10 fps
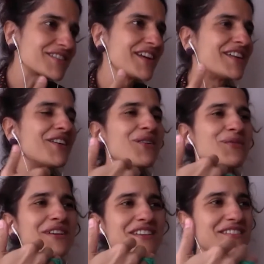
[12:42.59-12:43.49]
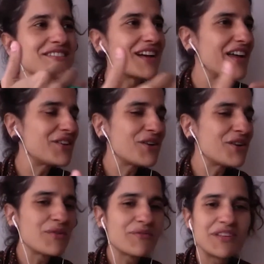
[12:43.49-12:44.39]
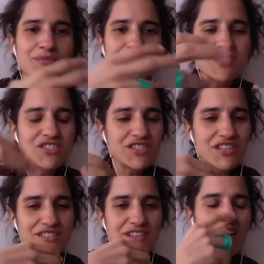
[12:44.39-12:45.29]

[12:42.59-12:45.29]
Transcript: and always, I don't know, with the musicians.